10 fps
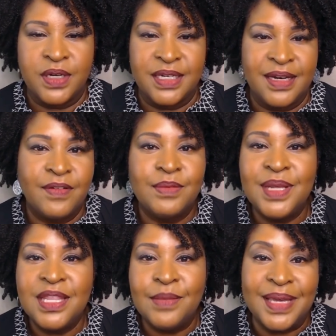It doesn't have to
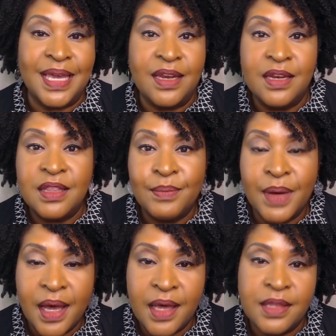be the beginning of the
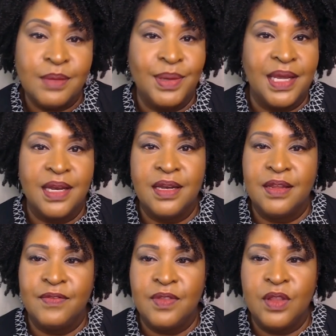month, the beginning
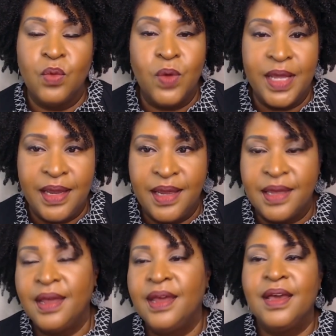of the week,